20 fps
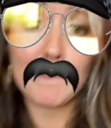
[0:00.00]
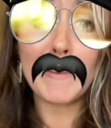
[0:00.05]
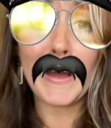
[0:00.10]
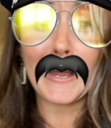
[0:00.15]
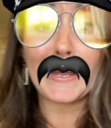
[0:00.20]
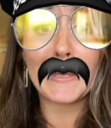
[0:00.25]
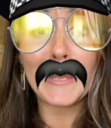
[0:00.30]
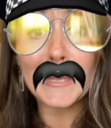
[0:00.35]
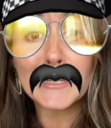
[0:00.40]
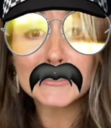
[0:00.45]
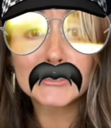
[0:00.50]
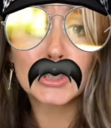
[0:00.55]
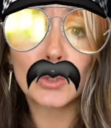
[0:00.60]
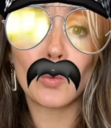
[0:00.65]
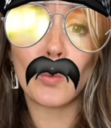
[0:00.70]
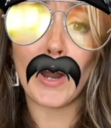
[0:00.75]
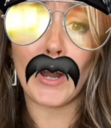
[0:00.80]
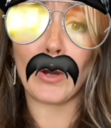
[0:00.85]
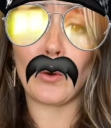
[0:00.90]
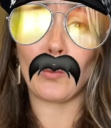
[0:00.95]
by getting to
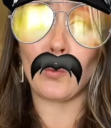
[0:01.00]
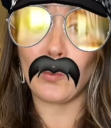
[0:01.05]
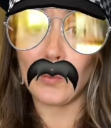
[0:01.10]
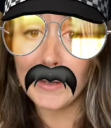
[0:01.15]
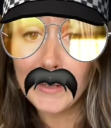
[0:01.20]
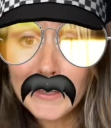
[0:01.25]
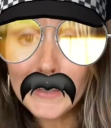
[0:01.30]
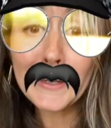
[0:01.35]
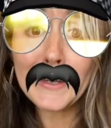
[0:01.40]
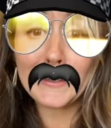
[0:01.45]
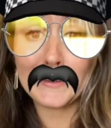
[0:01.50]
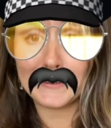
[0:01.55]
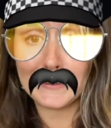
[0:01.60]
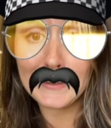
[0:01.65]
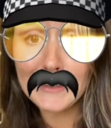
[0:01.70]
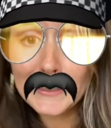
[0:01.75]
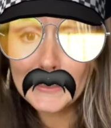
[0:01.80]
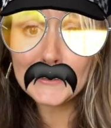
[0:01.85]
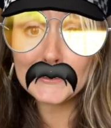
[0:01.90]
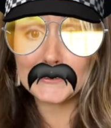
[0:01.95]
where we
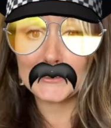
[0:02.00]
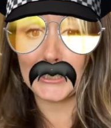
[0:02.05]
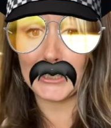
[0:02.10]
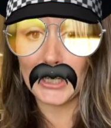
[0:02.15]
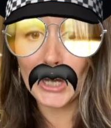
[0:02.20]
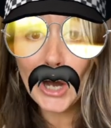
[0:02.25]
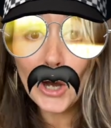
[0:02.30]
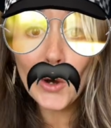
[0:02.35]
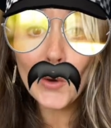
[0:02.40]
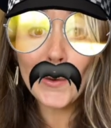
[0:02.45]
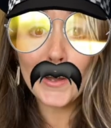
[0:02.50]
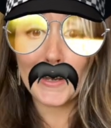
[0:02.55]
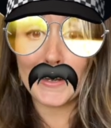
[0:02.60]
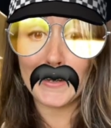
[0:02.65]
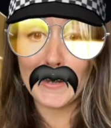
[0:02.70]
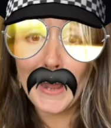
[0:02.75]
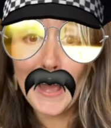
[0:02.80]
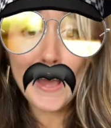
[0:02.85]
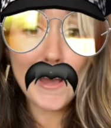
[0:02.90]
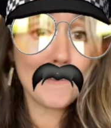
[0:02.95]
need to go
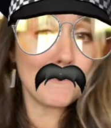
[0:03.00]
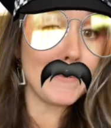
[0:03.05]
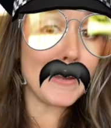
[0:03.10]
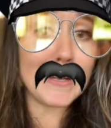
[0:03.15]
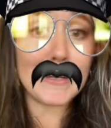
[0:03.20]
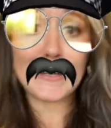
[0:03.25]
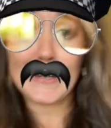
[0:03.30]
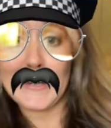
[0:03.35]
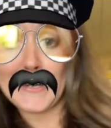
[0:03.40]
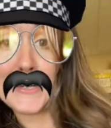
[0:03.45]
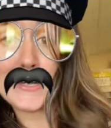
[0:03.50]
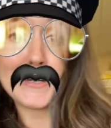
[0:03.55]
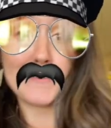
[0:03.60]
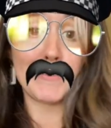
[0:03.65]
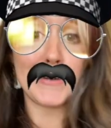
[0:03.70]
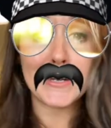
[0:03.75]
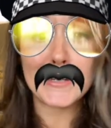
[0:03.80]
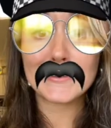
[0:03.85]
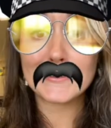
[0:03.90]
and not making any pit